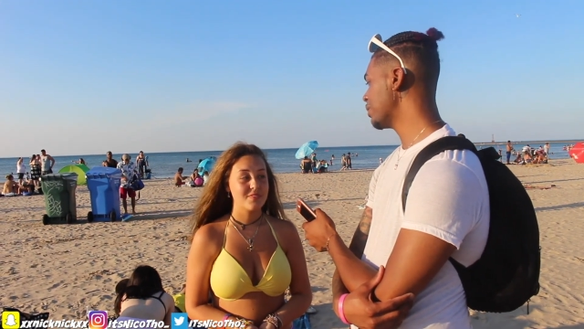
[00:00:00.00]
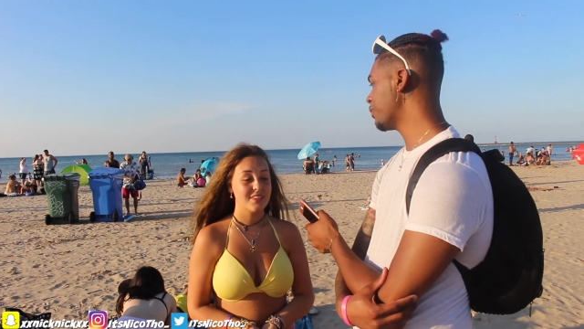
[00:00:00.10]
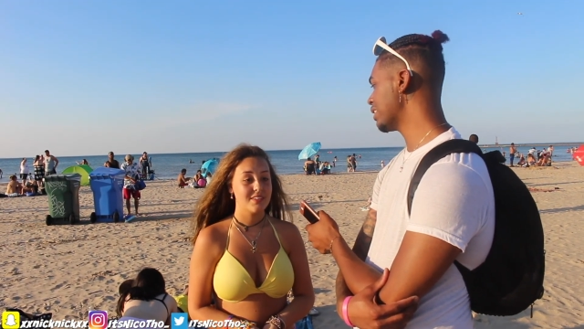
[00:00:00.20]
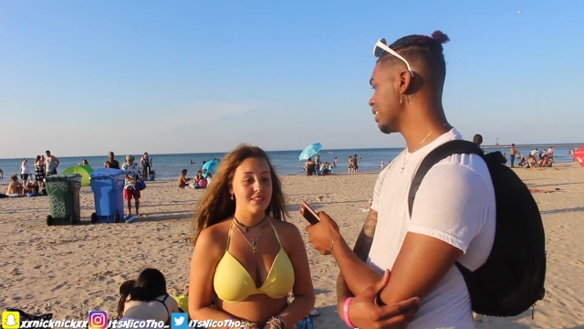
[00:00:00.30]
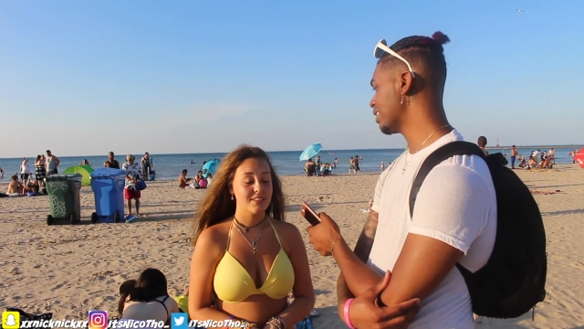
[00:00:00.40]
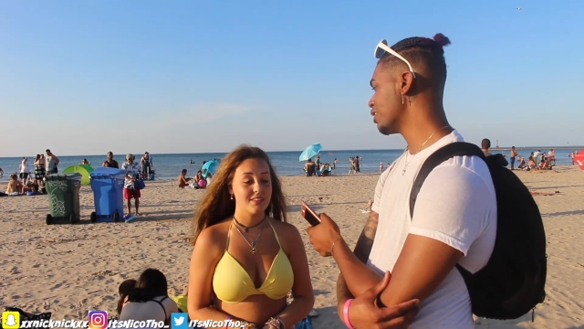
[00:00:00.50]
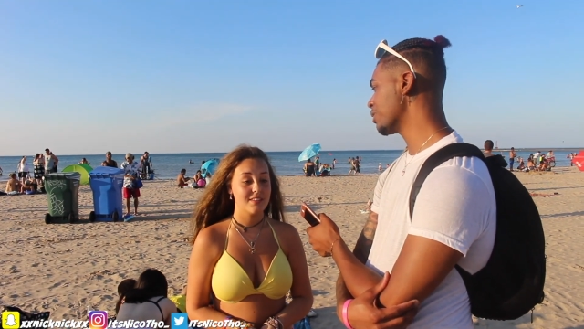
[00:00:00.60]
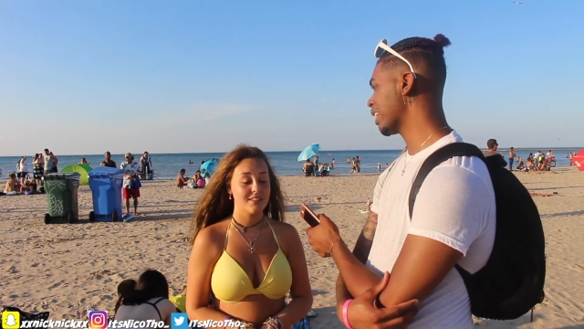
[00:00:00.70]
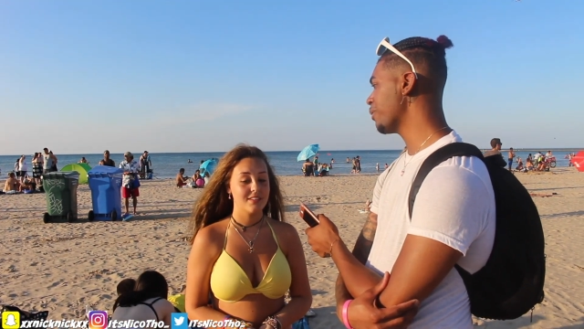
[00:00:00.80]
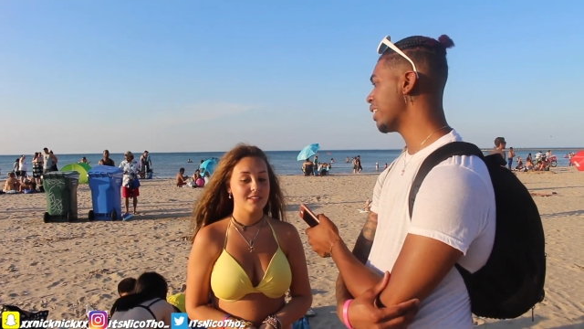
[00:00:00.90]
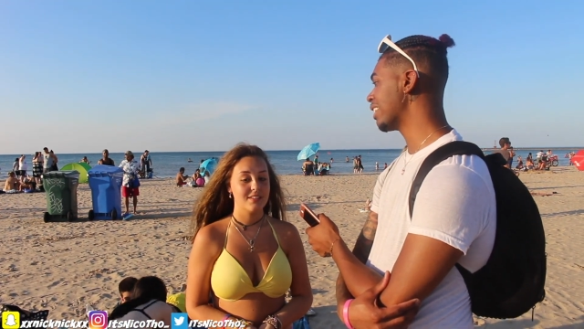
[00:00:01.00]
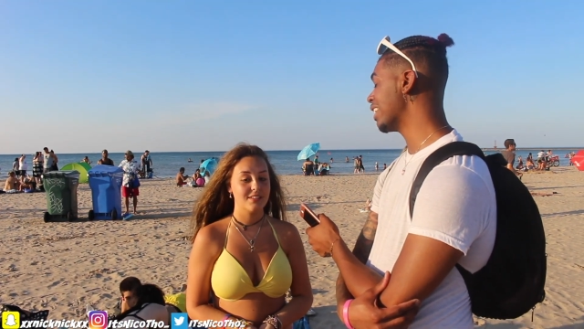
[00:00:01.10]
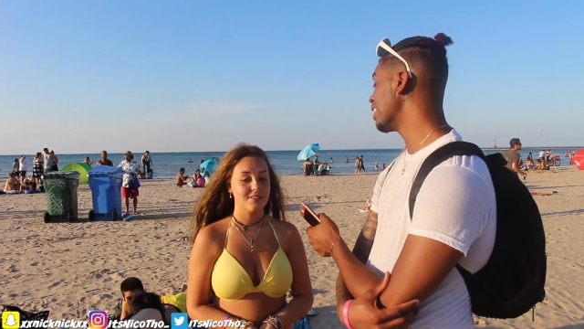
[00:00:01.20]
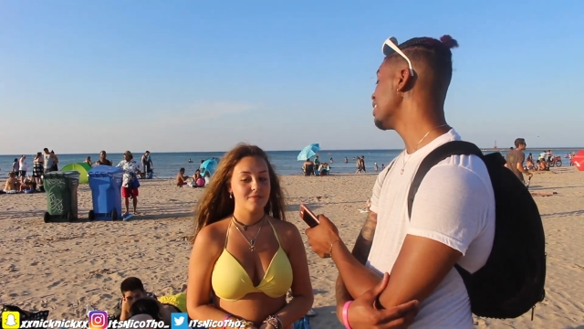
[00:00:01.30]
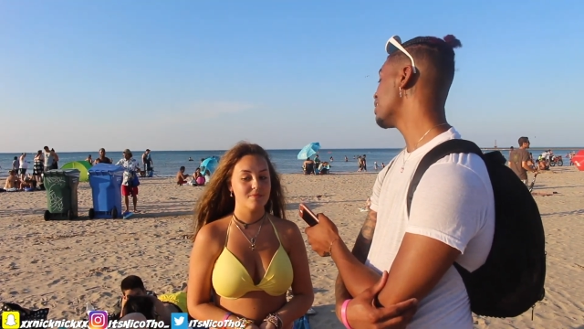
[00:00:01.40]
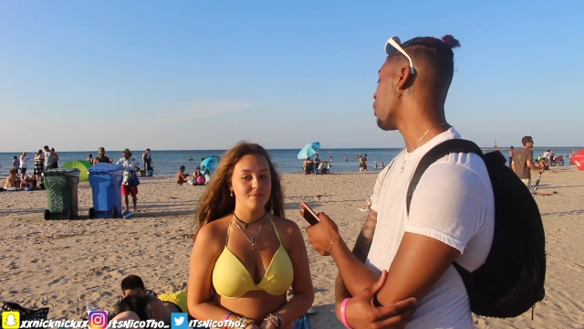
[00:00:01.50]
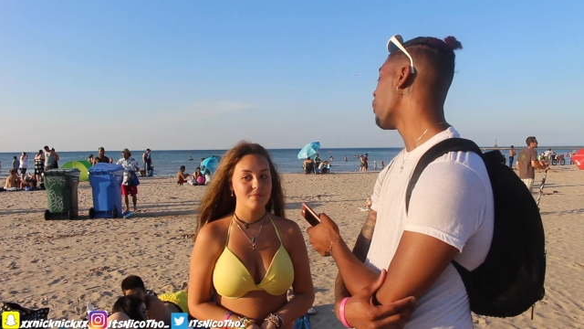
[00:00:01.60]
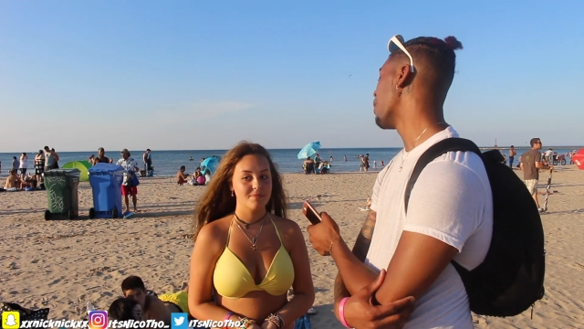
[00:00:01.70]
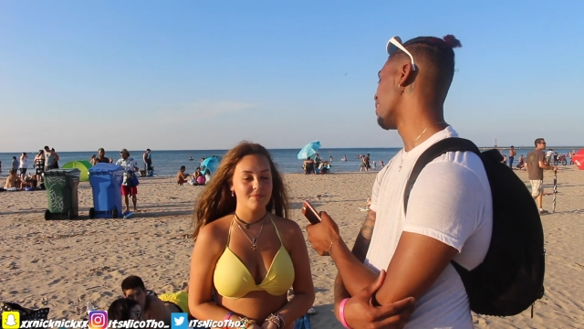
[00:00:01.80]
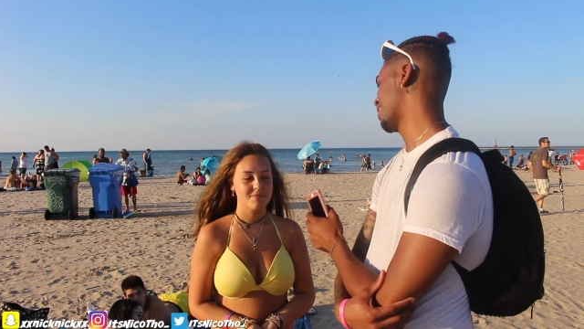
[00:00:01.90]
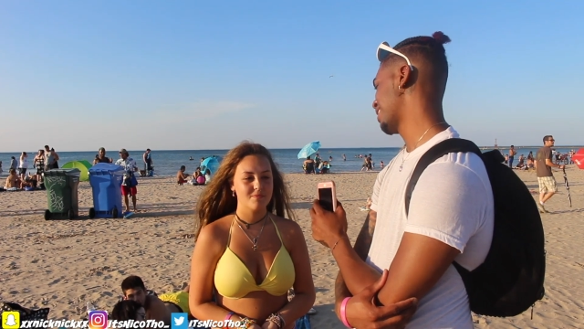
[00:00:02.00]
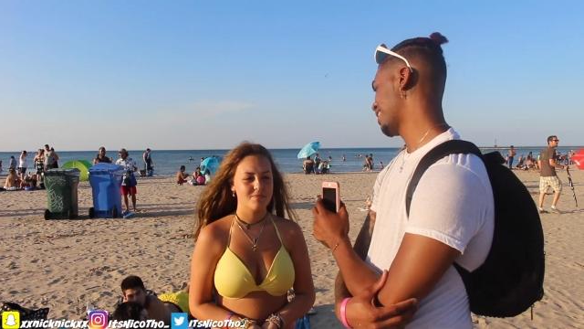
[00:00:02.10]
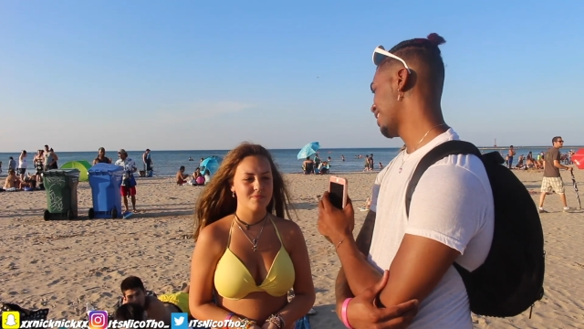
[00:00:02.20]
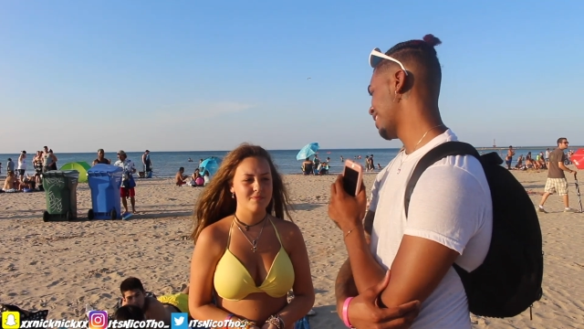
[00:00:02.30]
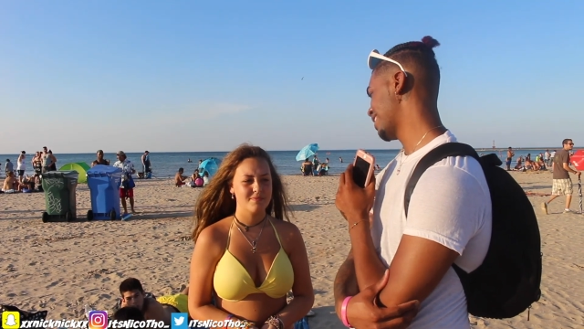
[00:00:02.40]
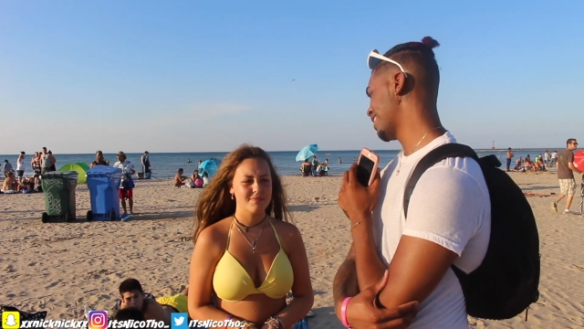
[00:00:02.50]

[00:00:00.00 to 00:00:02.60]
Speaker 1: a 50-50 since you're giving a, at least a one?